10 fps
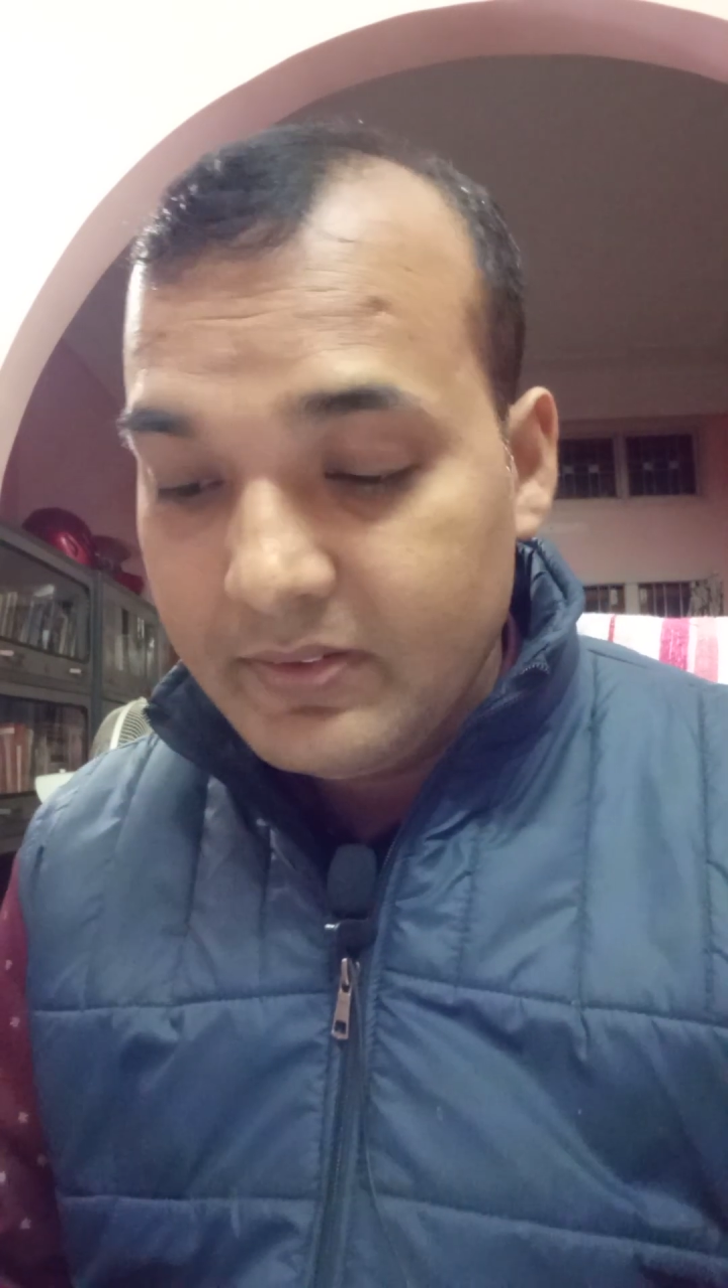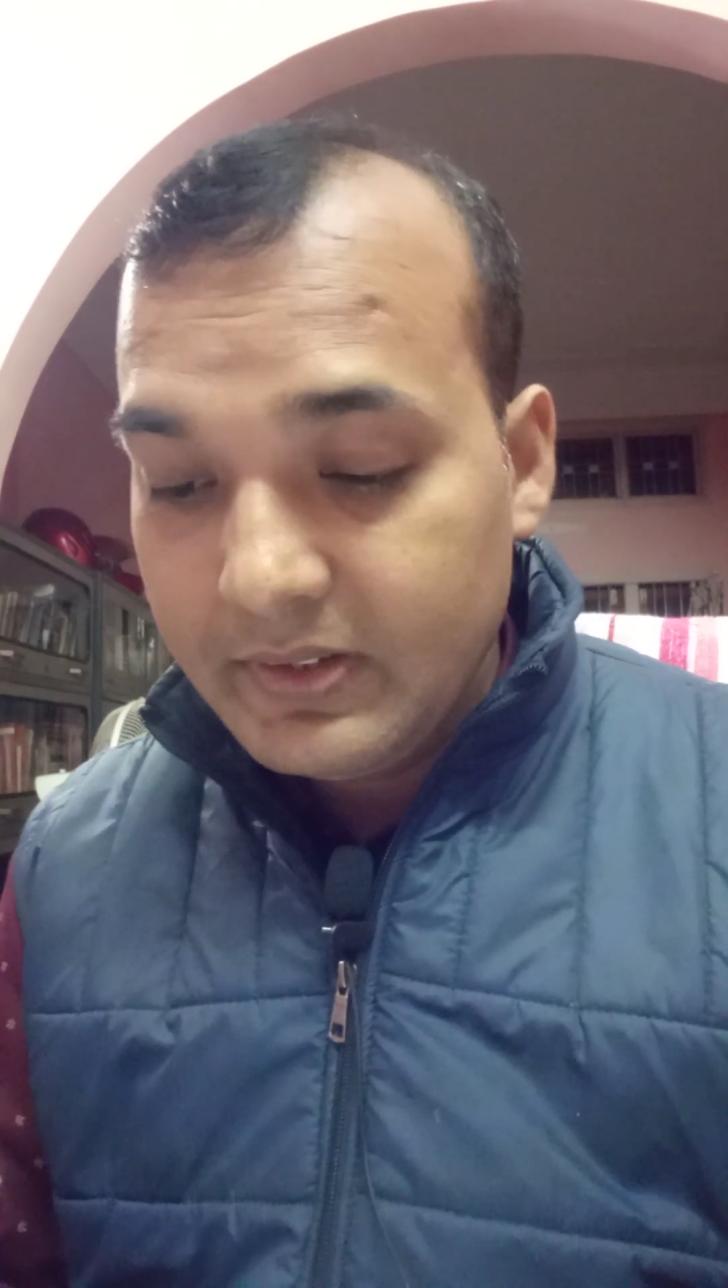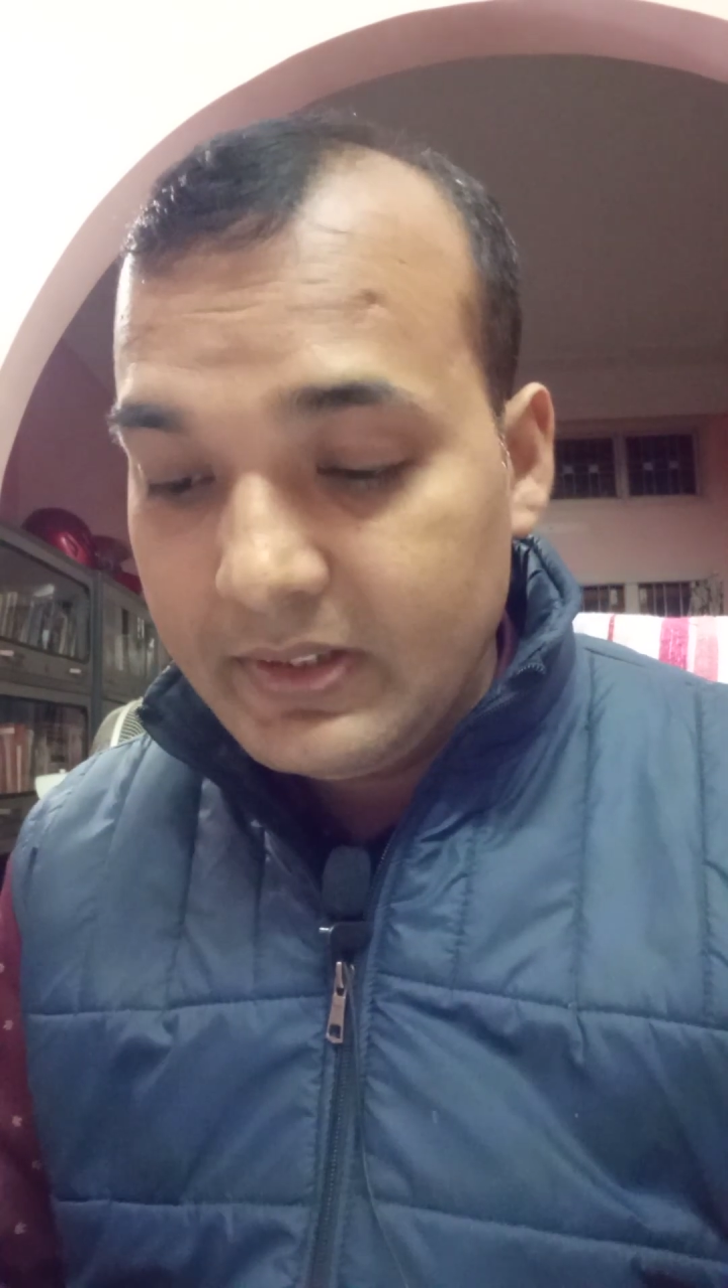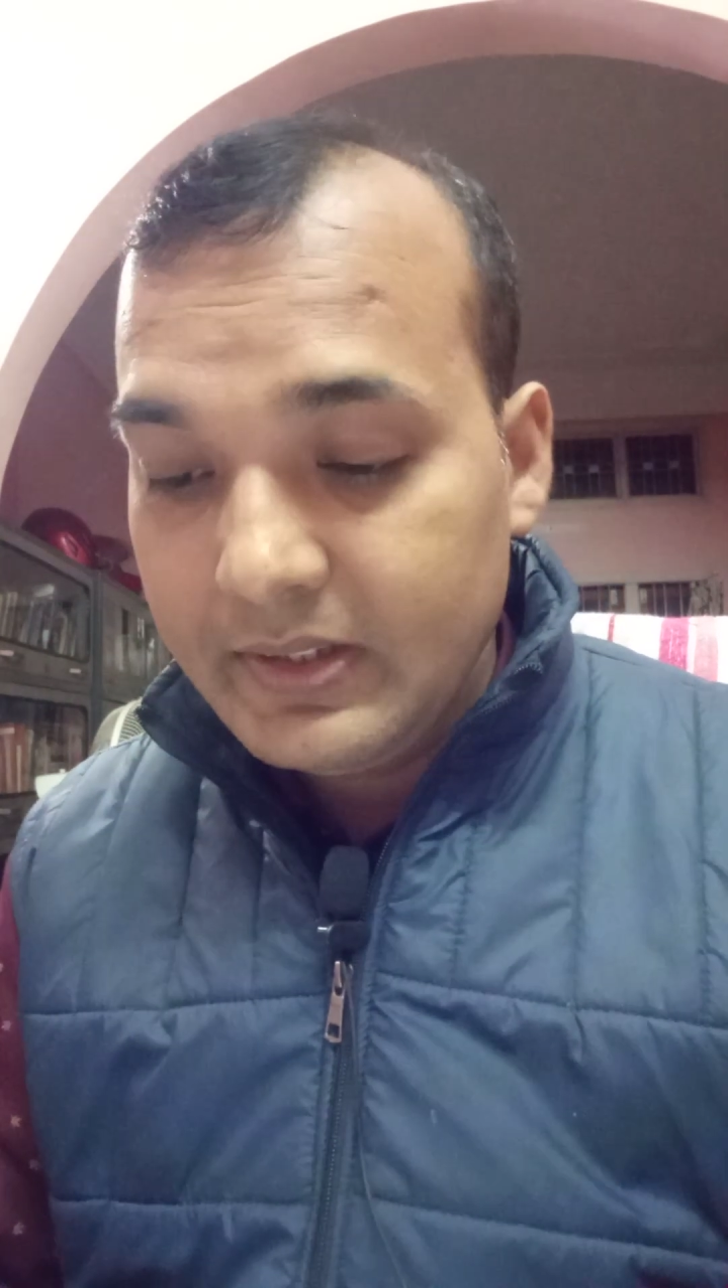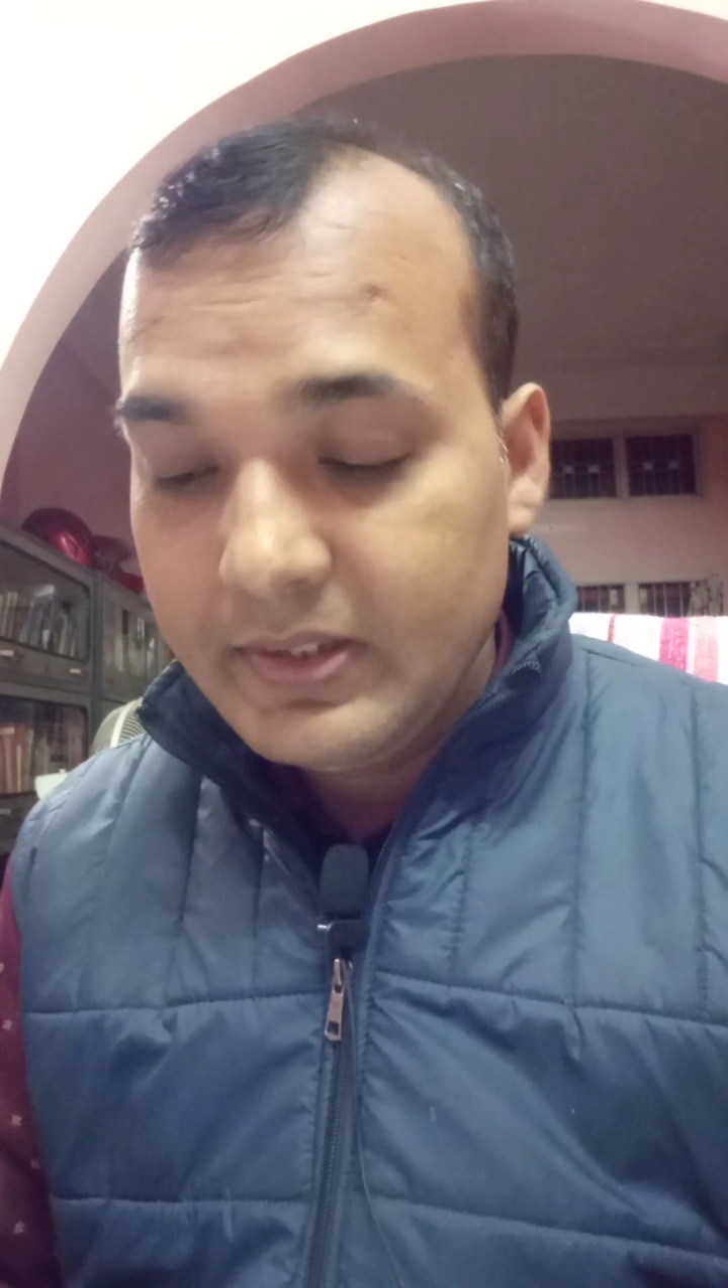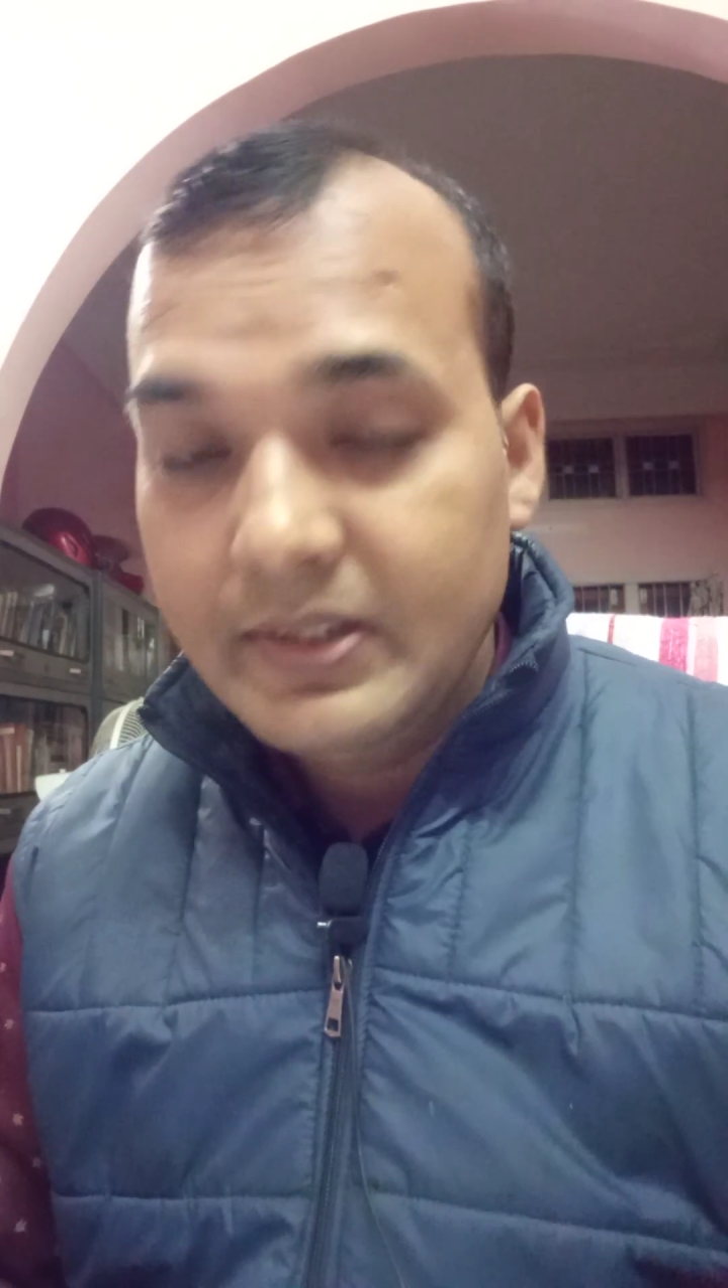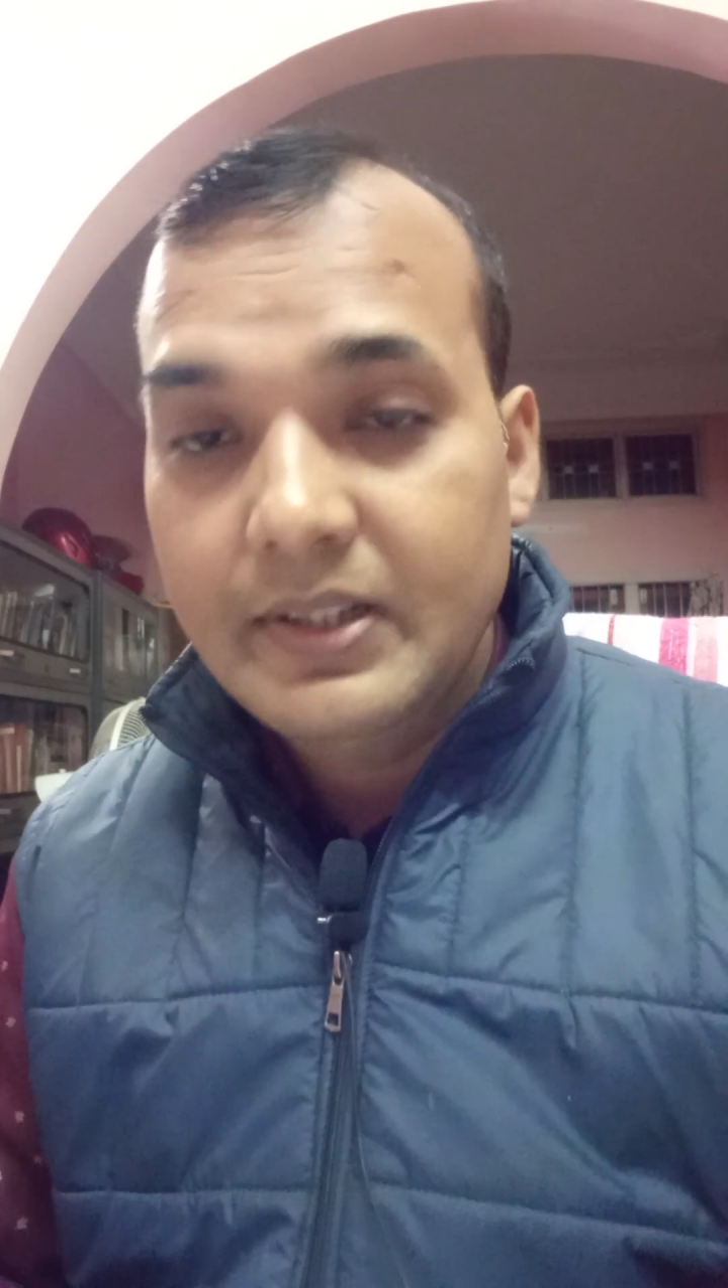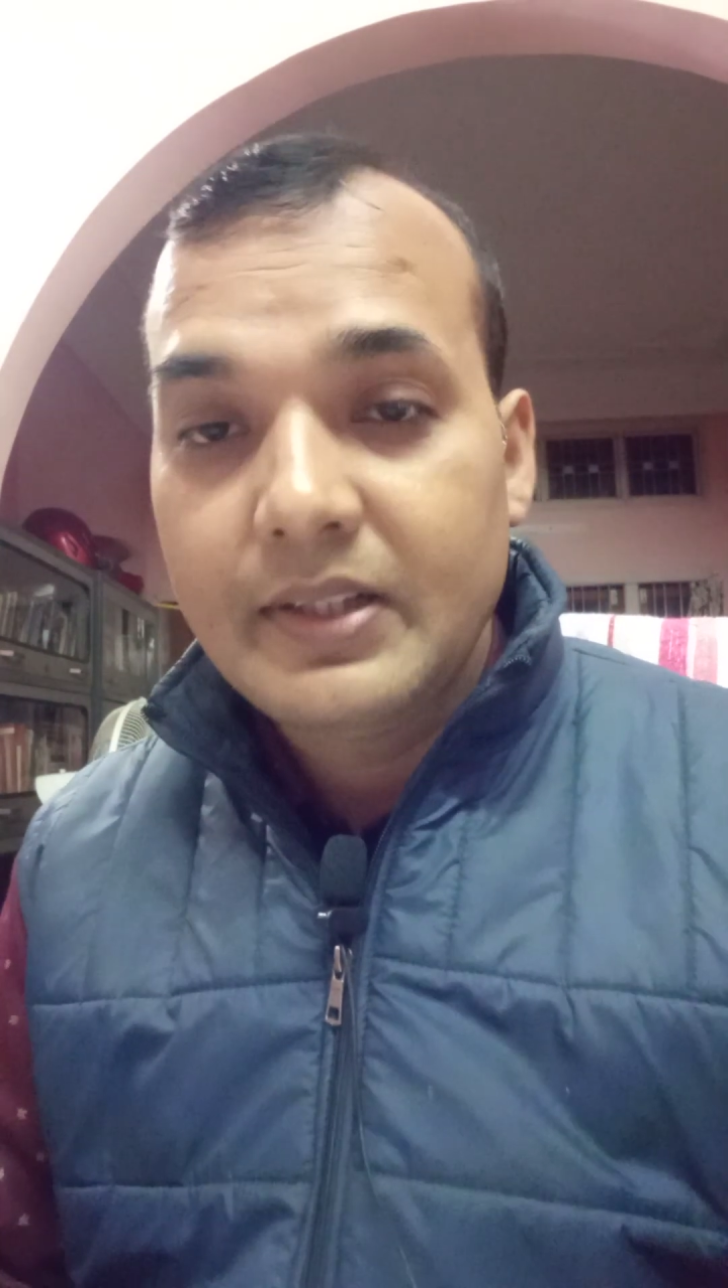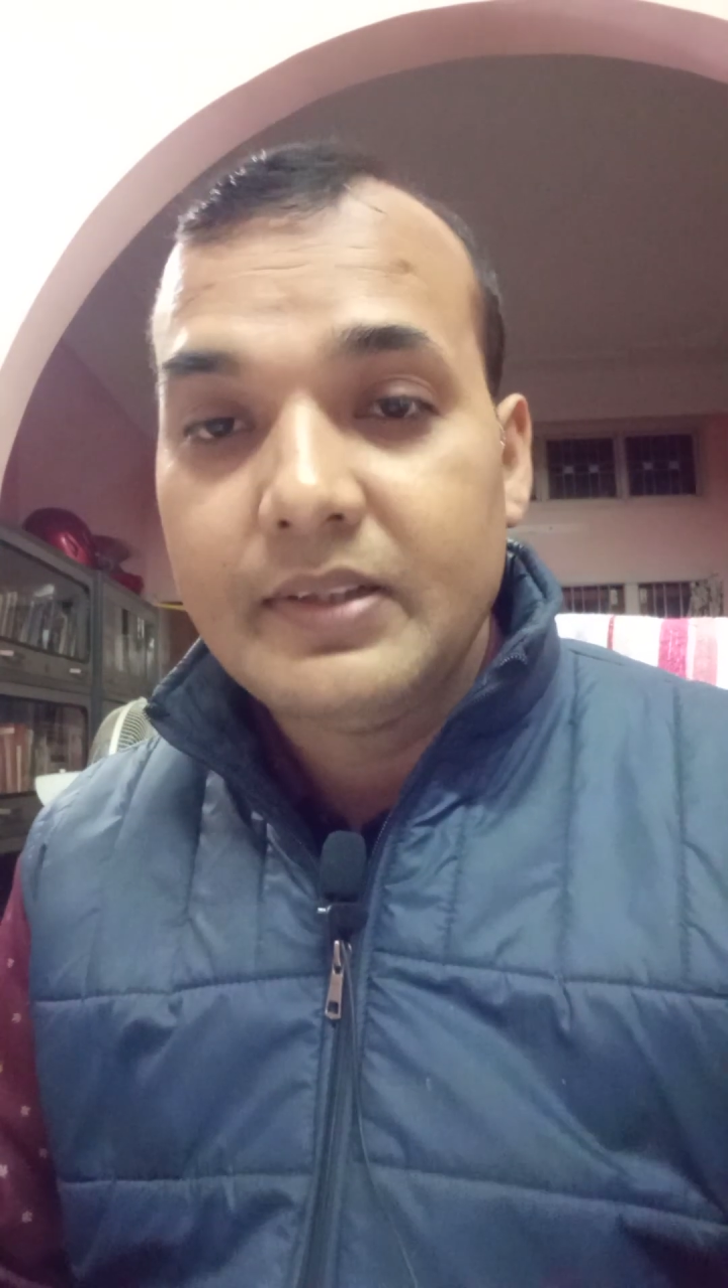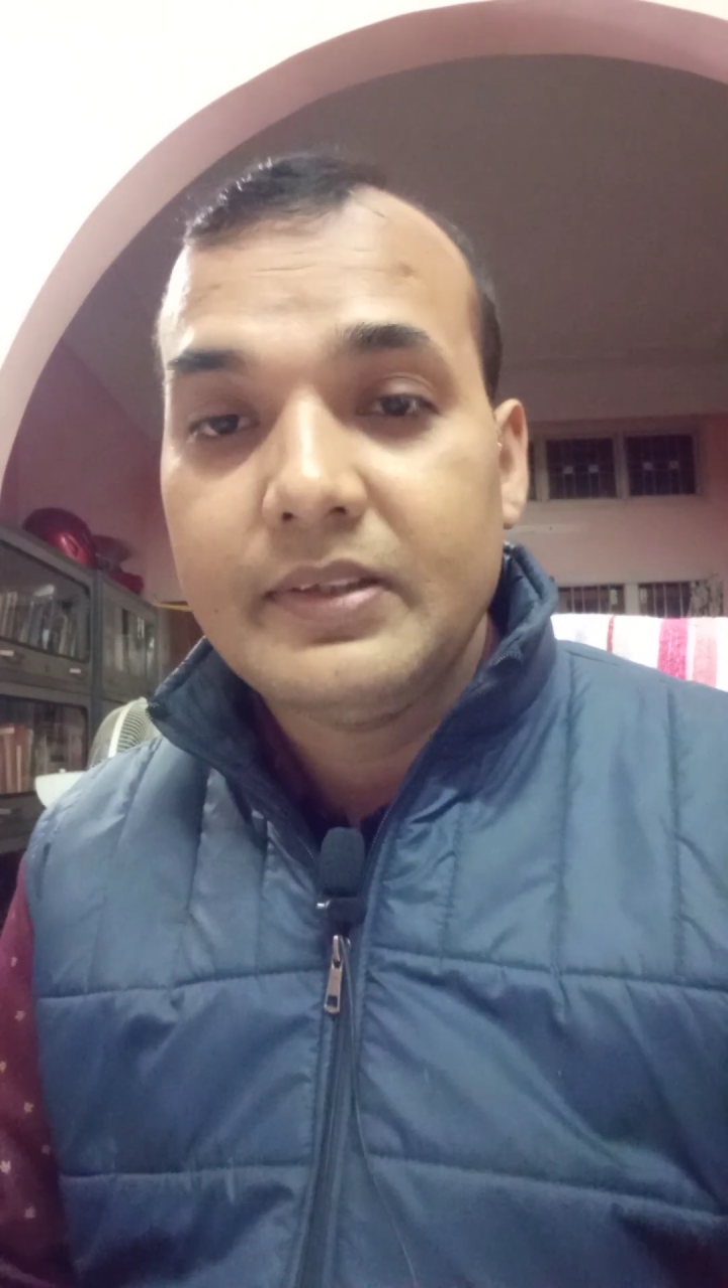Okay,
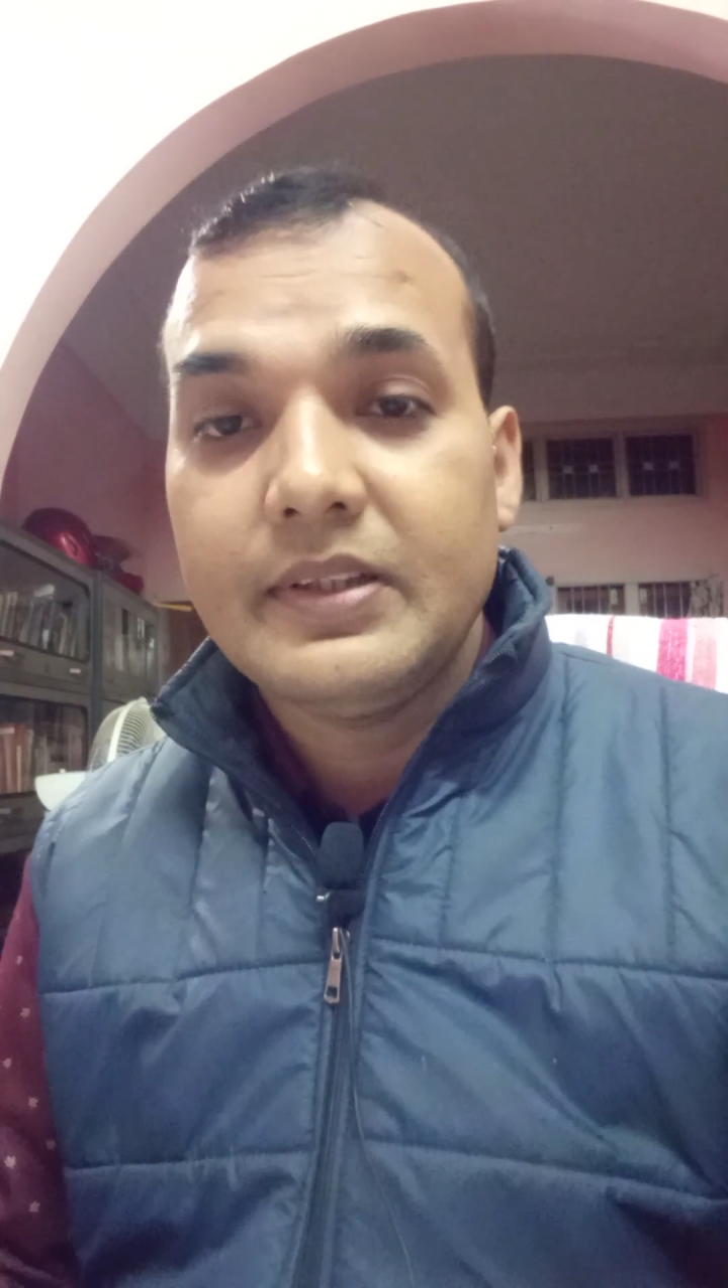in